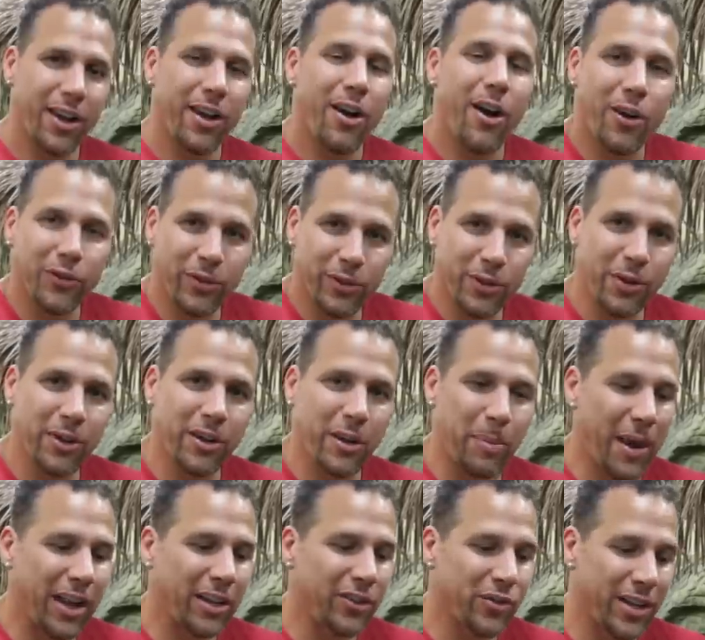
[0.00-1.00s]
also known in the
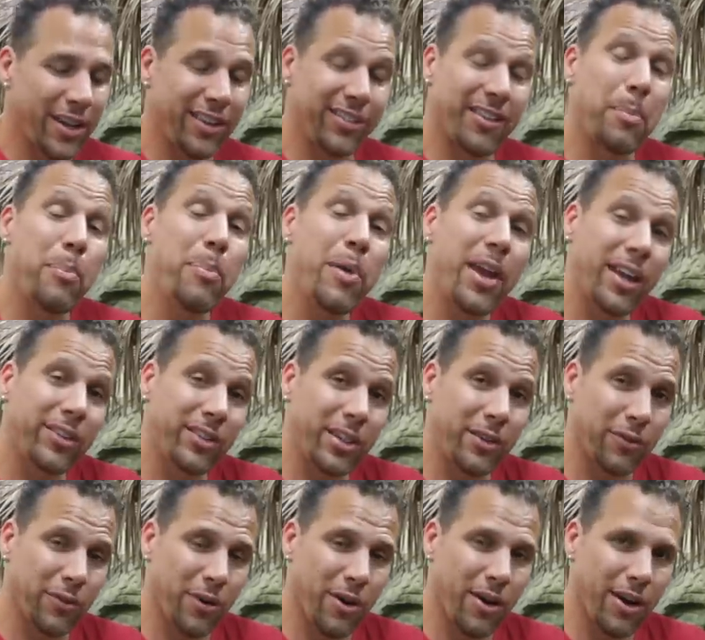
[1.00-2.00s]
pet trade as the pixie
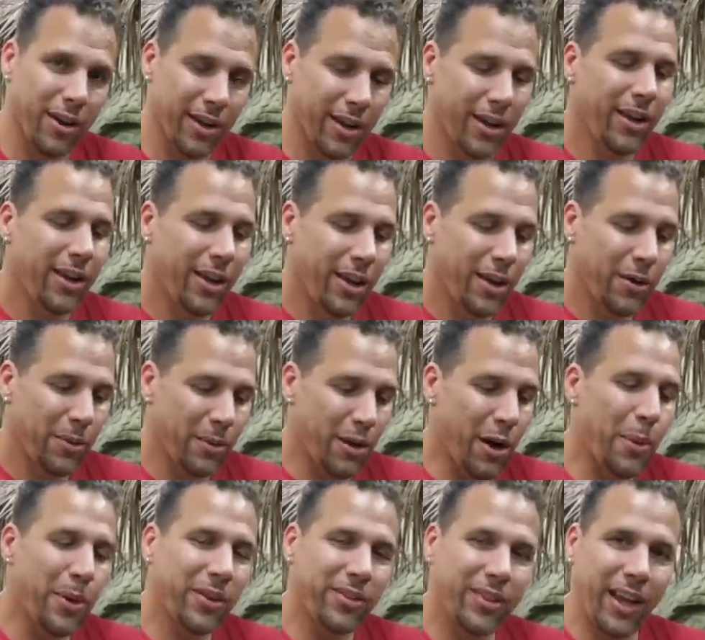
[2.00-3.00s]
frog. We
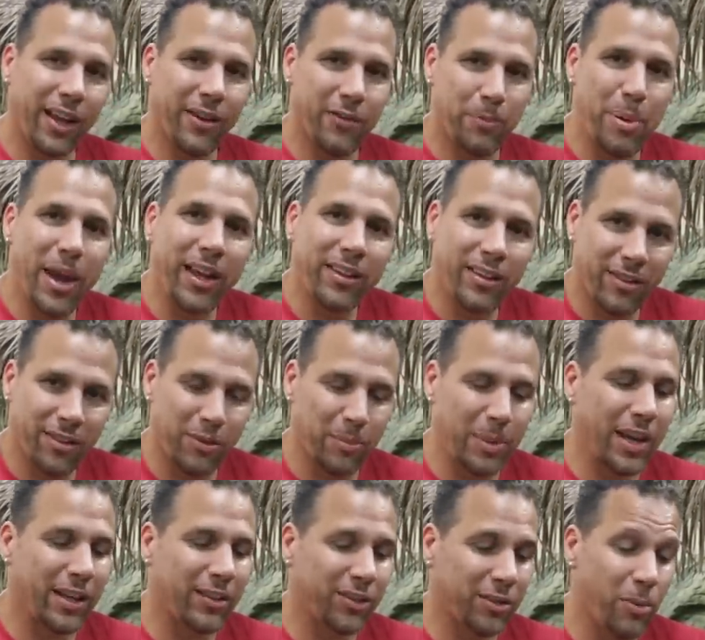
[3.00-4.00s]
always think of pixies as
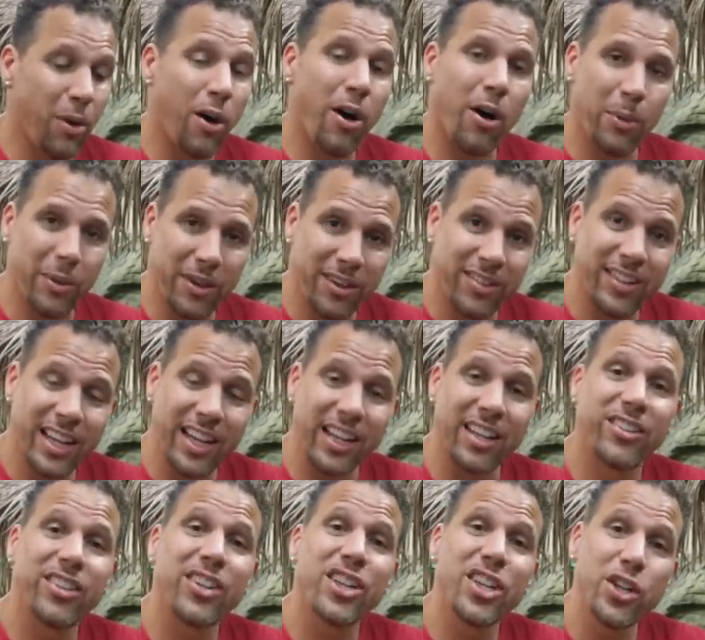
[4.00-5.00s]
being small, but this thing
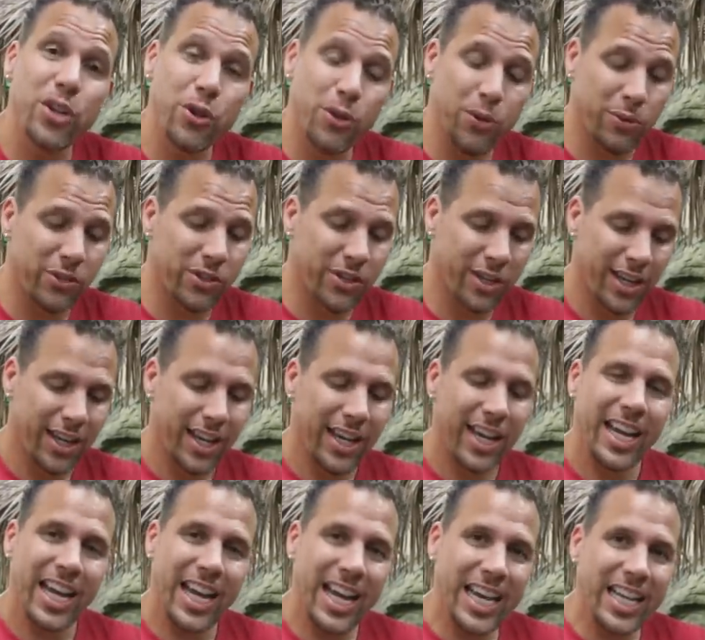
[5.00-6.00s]
is huge.
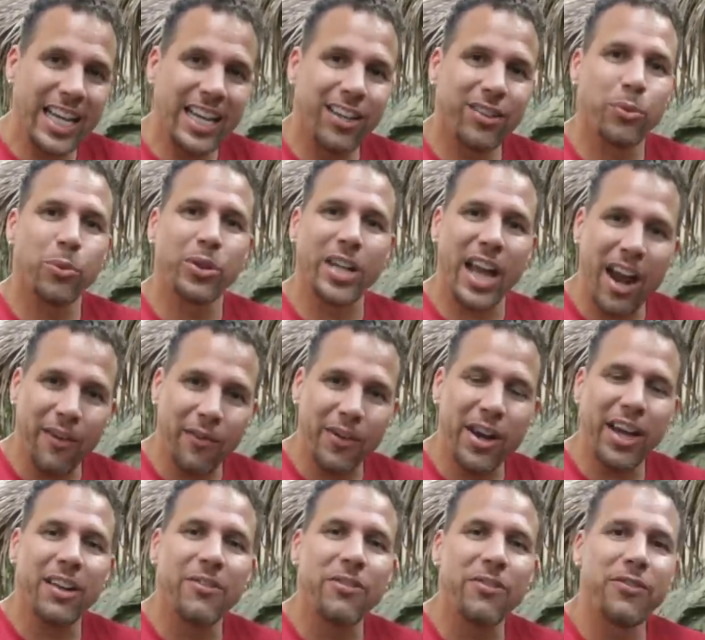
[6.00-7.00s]
It eats whatever
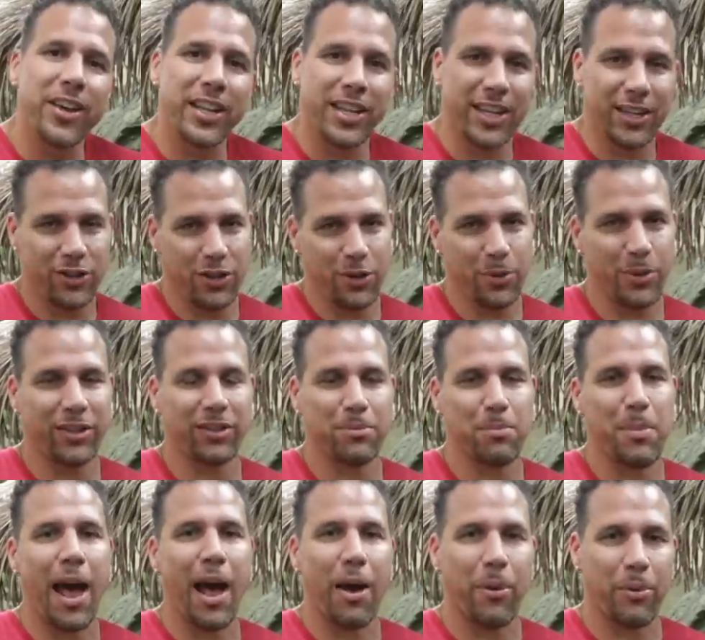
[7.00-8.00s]
it can fit into its
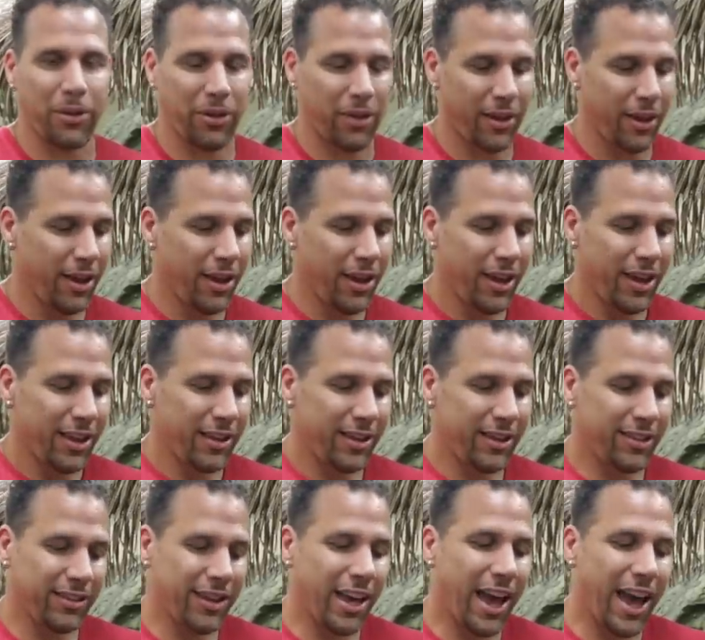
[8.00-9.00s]
mouth.
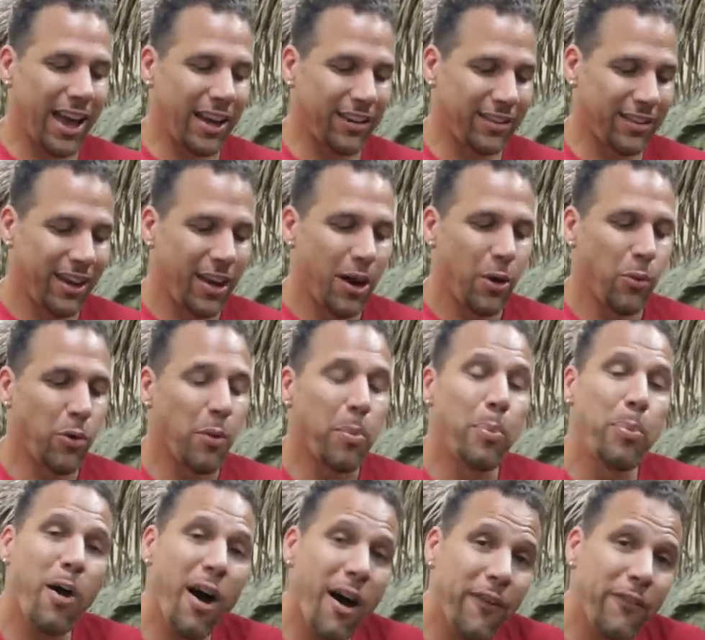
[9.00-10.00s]
These guys will
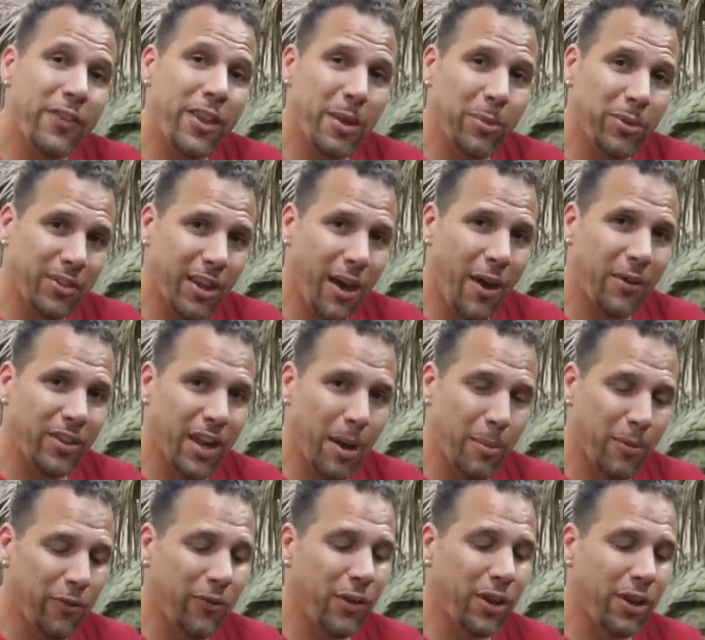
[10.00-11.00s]
puff themselves
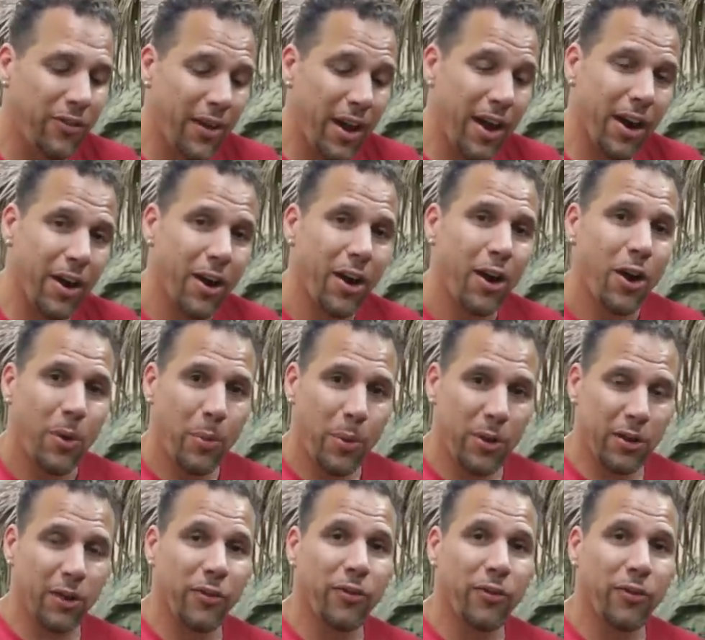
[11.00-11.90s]
up full of air when they're